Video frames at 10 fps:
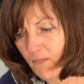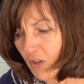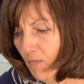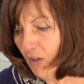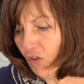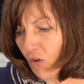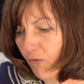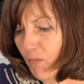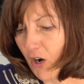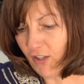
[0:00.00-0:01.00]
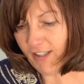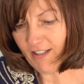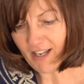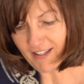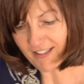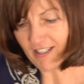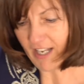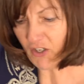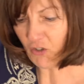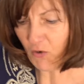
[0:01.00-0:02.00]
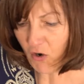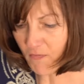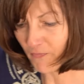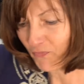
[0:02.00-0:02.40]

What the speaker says: a mixture of parsley and cilantro,